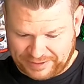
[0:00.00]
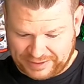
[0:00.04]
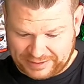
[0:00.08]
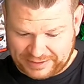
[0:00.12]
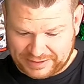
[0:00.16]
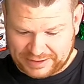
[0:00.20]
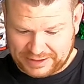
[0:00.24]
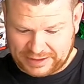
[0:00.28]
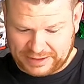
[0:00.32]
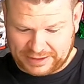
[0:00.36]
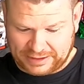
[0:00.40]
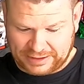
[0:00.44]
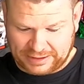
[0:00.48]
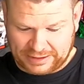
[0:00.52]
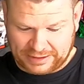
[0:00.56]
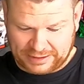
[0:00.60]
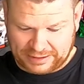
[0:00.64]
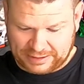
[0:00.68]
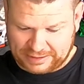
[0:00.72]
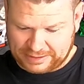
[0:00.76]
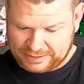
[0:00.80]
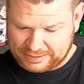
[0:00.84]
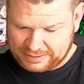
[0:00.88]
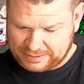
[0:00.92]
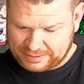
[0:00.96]
This
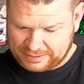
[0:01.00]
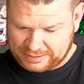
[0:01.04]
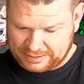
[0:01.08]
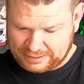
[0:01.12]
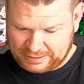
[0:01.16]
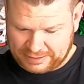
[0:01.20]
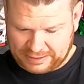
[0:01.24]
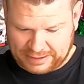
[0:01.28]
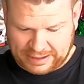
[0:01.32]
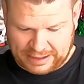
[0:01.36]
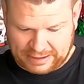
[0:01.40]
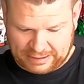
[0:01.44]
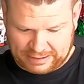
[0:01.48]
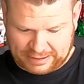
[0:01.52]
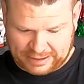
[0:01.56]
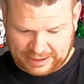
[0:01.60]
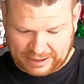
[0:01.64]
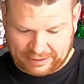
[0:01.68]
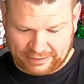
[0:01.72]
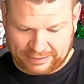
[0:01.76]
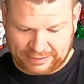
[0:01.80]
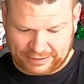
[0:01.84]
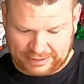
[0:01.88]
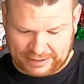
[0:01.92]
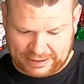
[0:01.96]
year,
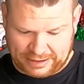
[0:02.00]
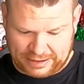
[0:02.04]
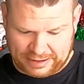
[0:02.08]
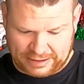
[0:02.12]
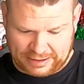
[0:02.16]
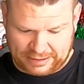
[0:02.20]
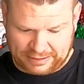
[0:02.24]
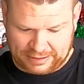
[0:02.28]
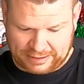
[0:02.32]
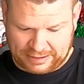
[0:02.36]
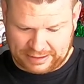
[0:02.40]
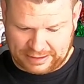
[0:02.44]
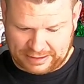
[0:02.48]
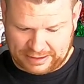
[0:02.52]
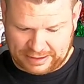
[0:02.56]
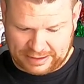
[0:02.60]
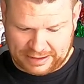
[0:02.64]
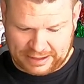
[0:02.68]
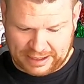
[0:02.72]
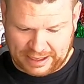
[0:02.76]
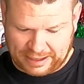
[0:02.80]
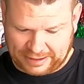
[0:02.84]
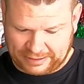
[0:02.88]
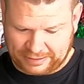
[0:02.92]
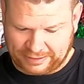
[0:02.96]
currently,
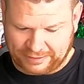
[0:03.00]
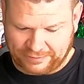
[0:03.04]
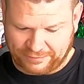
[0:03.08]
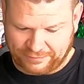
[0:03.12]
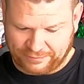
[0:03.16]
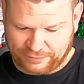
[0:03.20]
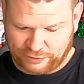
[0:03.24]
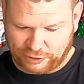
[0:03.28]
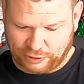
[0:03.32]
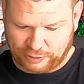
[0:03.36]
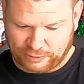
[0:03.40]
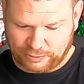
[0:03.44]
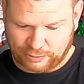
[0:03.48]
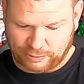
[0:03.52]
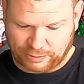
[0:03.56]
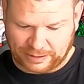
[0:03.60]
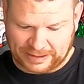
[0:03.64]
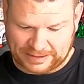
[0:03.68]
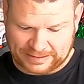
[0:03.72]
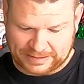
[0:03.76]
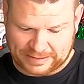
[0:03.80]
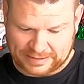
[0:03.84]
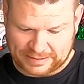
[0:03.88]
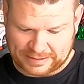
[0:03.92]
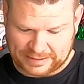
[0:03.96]
the unconfirmed
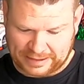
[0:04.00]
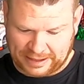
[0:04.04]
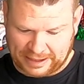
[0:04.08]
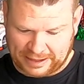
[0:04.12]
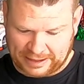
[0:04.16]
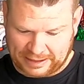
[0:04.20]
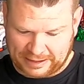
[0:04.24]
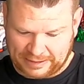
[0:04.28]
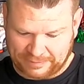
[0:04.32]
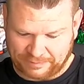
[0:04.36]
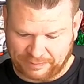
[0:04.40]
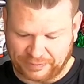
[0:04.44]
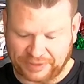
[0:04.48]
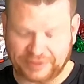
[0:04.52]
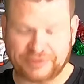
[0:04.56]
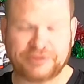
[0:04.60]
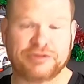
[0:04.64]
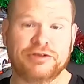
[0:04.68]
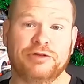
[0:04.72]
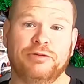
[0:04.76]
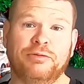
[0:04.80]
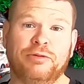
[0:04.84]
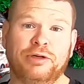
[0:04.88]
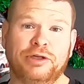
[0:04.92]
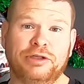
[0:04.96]
ones are the
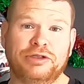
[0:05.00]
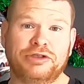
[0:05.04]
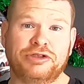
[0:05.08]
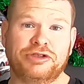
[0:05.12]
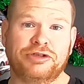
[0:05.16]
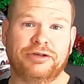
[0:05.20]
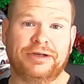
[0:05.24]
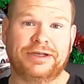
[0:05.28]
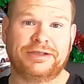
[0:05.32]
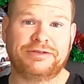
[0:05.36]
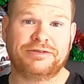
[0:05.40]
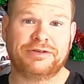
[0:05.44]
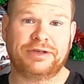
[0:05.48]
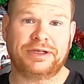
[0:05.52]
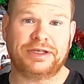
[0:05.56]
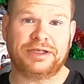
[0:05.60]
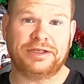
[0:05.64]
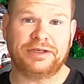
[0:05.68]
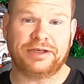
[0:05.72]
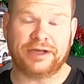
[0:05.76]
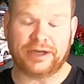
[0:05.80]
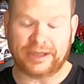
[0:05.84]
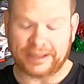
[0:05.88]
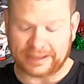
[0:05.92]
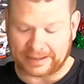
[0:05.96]
two Walkinshaw Andretti
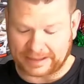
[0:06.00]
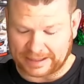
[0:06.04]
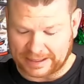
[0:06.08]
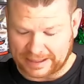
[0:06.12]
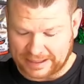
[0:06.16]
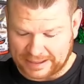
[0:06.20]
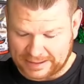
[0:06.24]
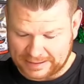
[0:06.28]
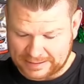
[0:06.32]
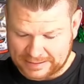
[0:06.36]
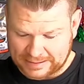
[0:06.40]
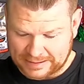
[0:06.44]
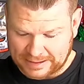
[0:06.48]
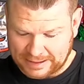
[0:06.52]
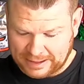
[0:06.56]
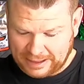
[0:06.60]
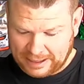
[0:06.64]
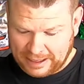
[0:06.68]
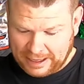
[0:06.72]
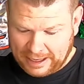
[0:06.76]
United cars.